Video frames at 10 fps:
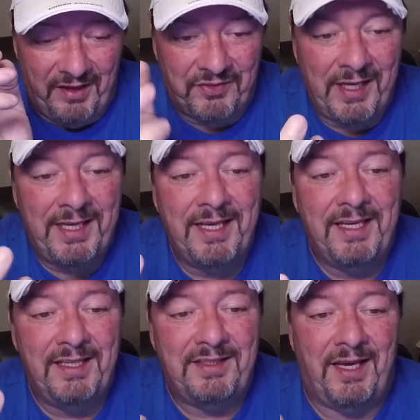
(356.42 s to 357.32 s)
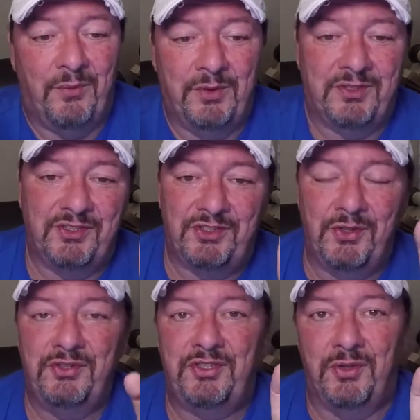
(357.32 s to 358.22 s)
if they can get that with the
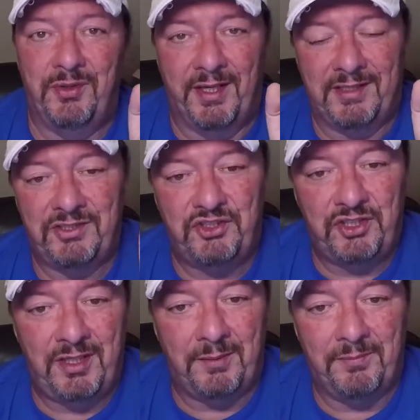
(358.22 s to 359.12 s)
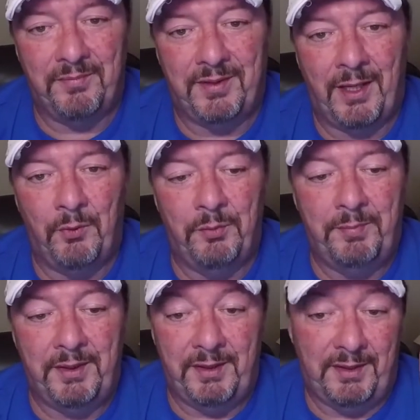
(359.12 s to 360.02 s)
Socionext chip, that would
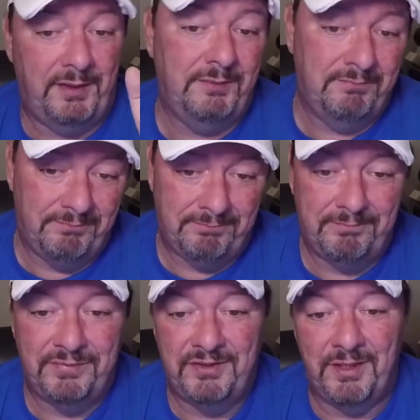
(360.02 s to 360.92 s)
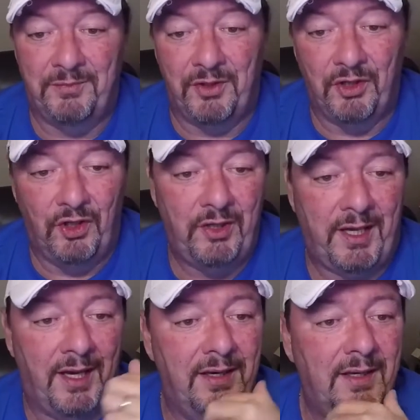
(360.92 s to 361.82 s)
be something to look
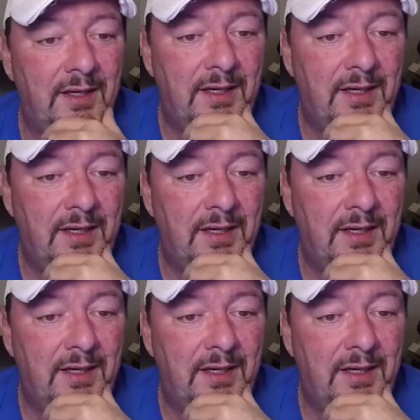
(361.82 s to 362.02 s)
at.